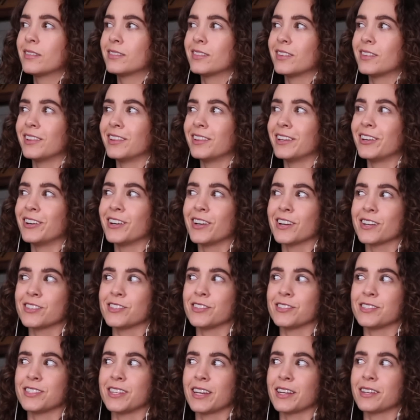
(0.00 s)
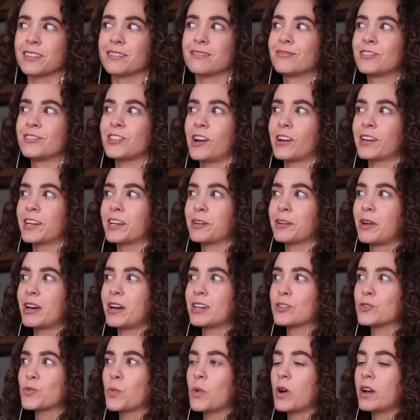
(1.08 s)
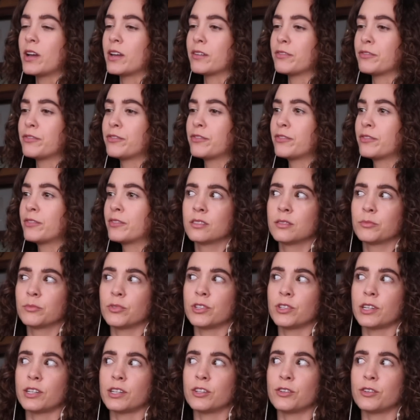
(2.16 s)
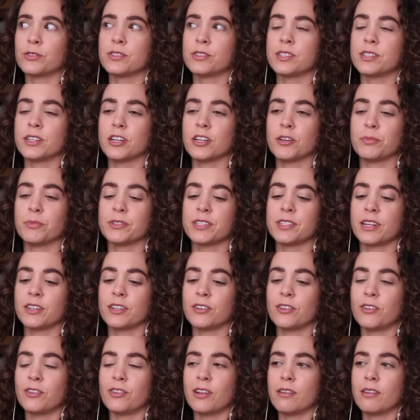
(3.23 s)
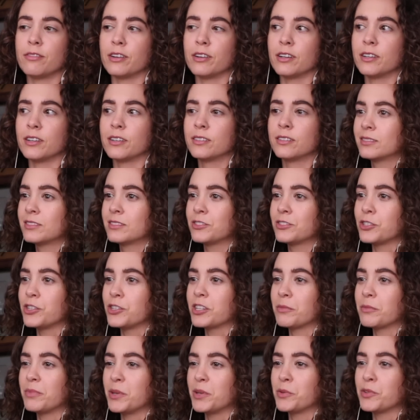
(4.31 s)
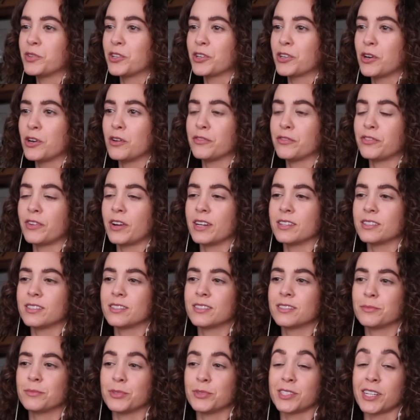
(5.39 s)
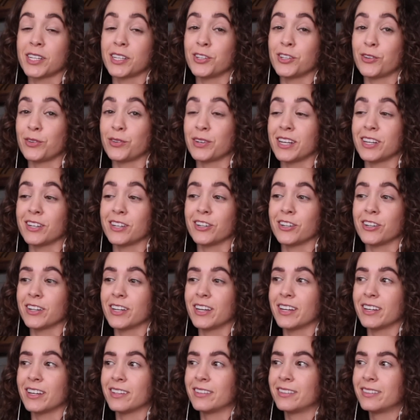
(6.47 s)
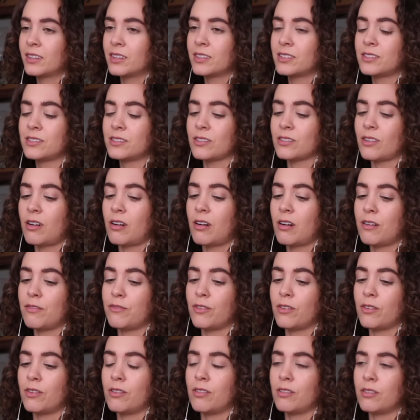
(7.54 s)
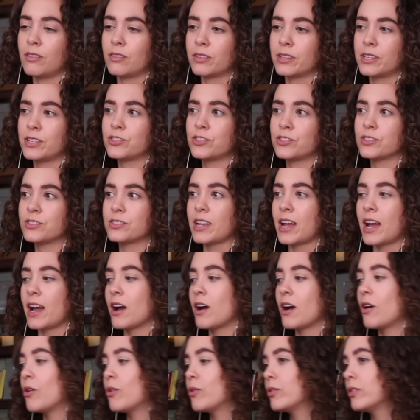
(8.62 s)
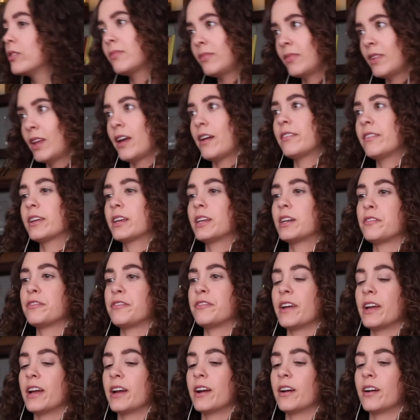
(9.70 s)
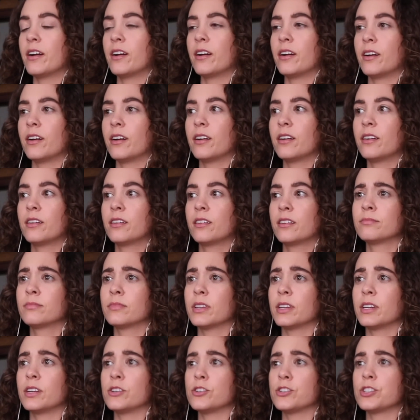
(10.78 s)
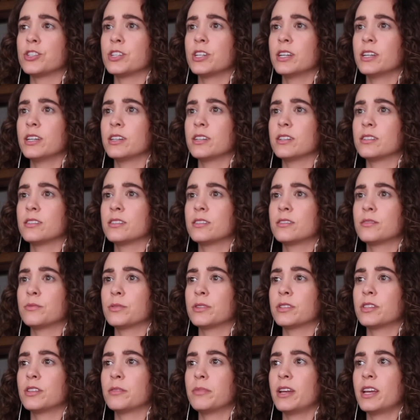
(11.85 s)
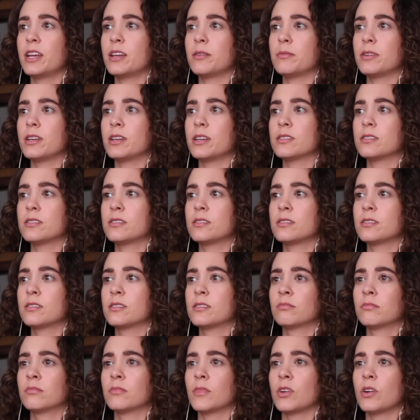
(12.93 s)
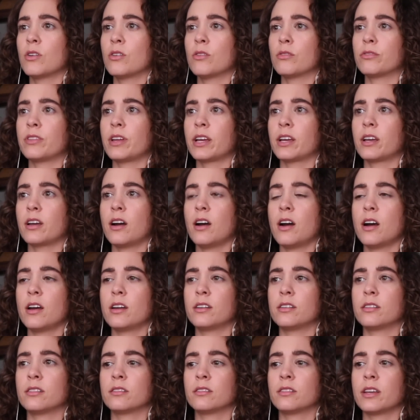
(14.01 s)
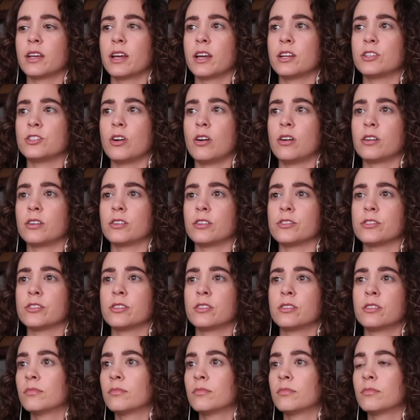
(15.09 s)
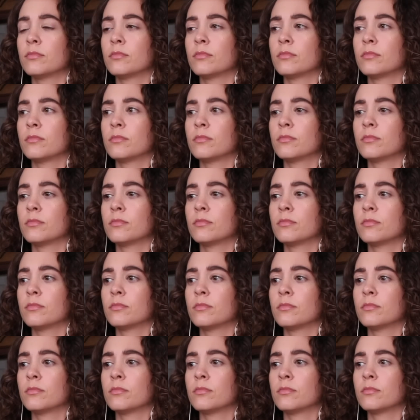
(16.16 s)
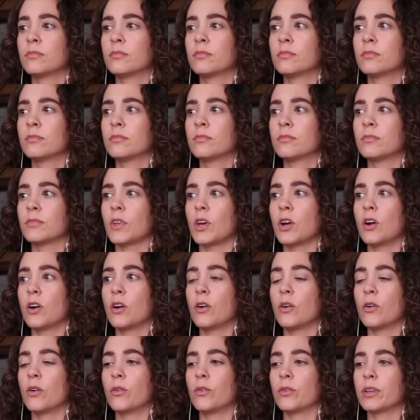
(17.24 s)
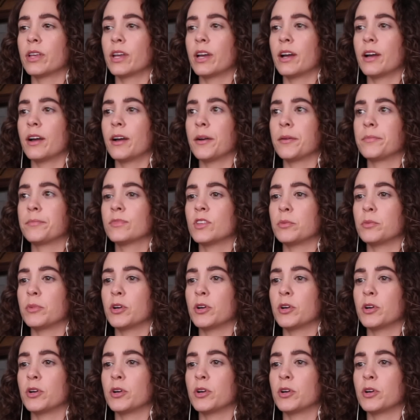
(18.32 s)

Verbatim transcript: The lyrics, it's like talking about his wife. Pretend you don't see her. Pretend you don't love her. So you can be with your girlfriend. Pretend you don't need her, yeah. This is awful. He's just out having an affair. Here she is with the babies. Oh, thank God. They had daughters. What do you hear about that thing? Oh, yeah. The